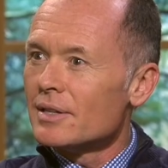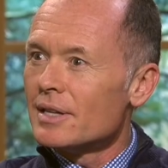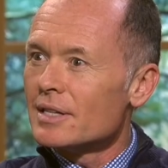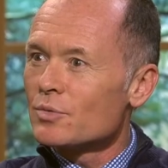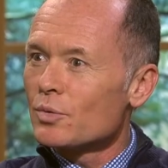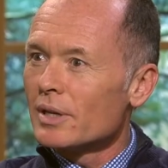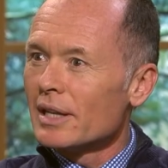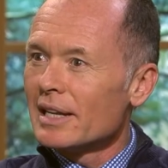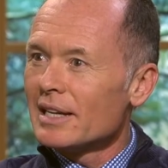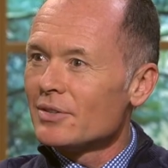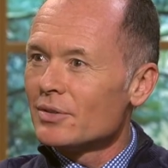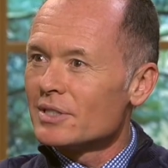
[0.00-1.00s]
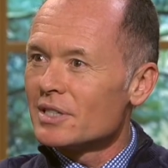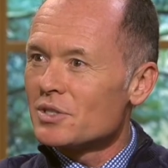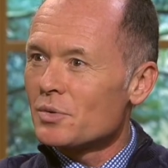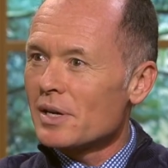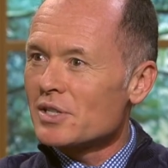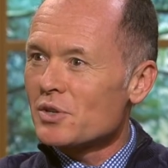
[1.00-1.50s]
this would lead to a
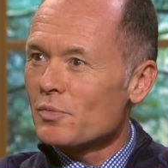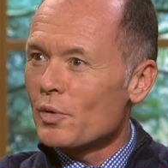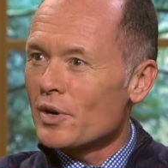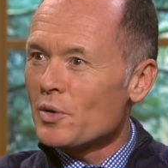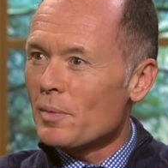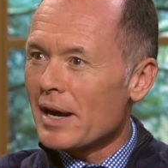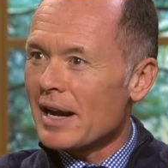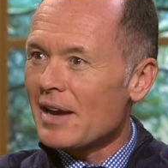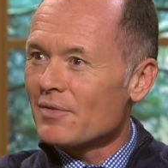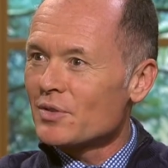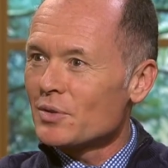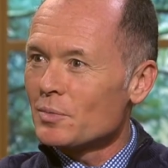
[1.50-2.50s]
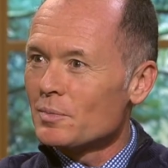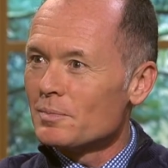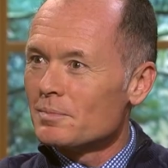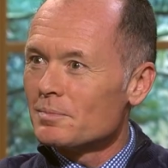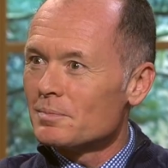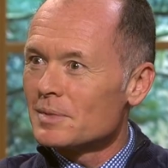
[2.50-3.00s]
situation where you might have to
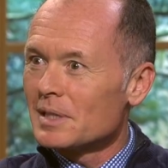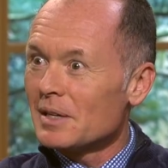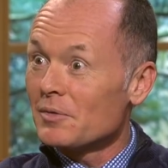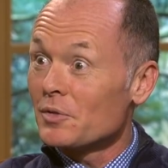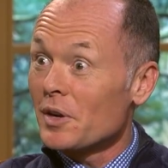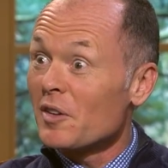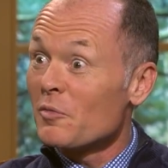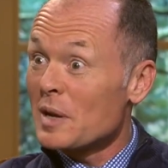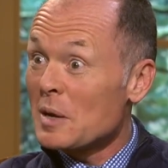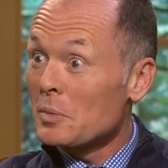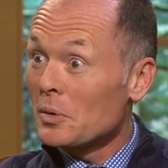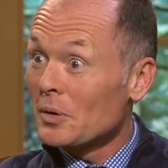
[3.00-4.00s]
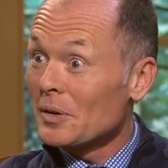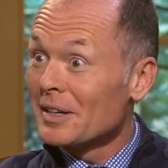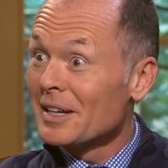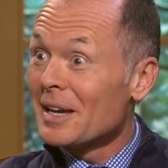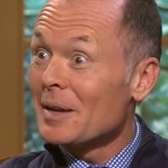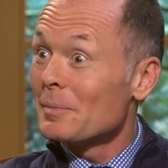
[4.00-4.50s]
get in front of people,
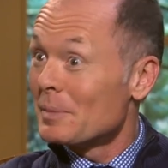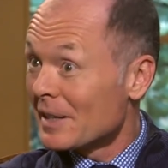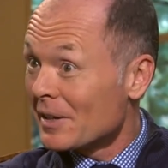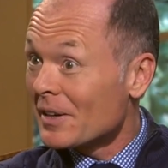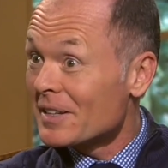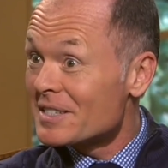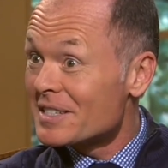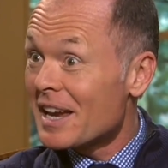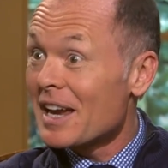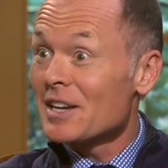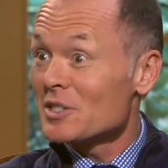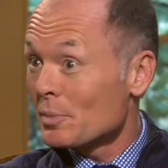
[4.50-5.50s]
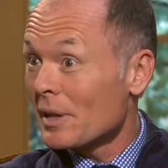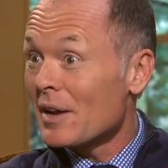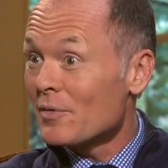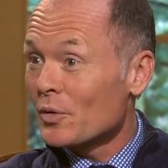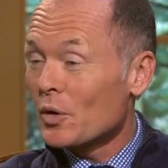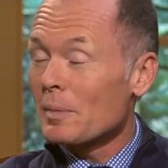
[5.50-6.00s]
get on a stage, a
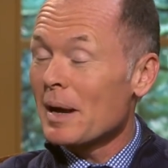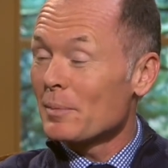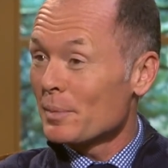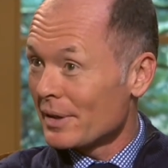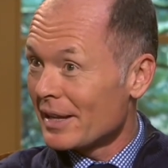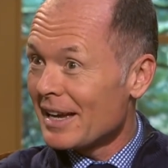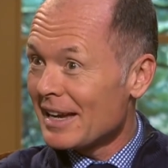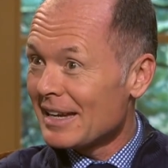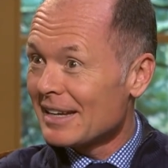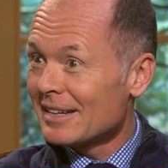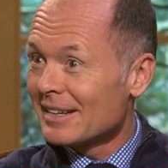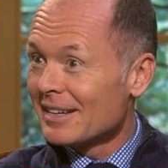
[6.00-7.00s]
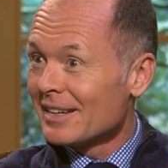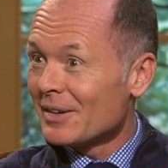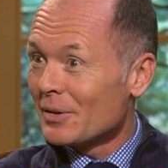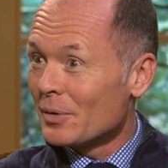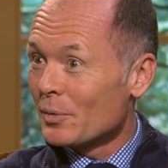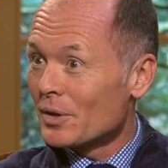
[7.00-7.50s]
platform, and play?
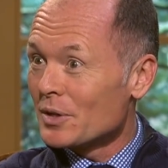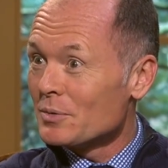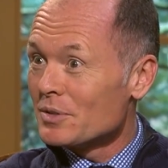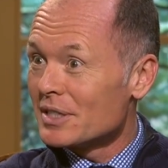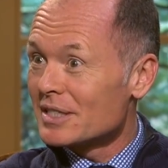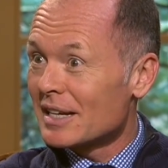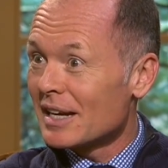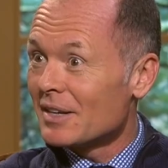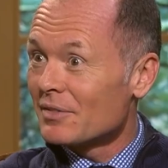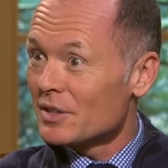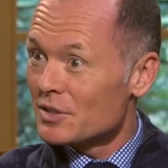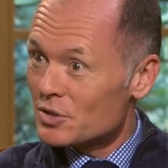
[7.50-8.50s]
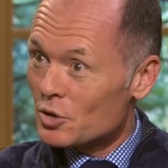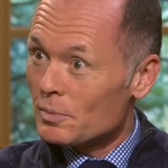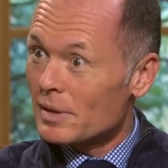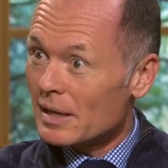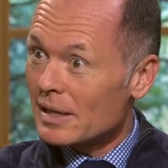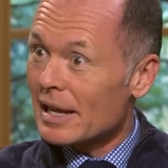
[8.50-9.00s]
Or were you just kind of
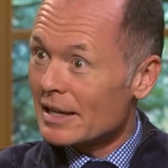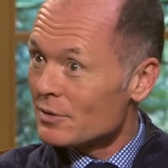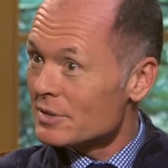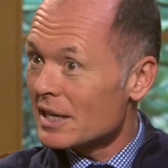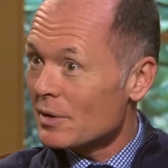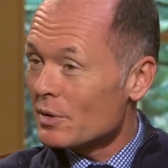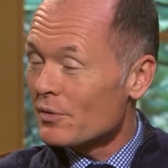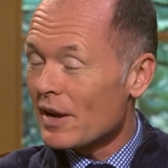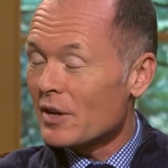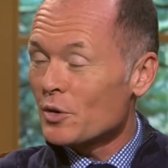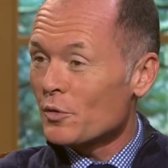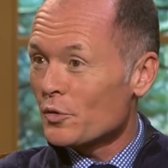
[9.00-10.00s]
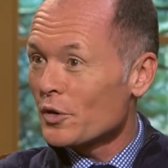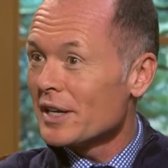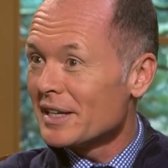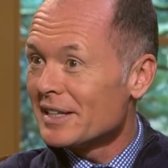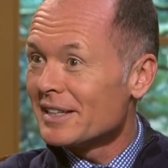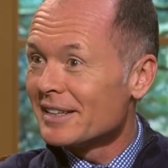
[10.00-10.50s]
consumed that, like you say, you found your
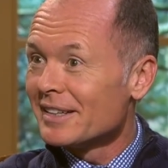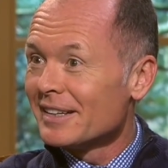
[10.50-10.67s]
friend?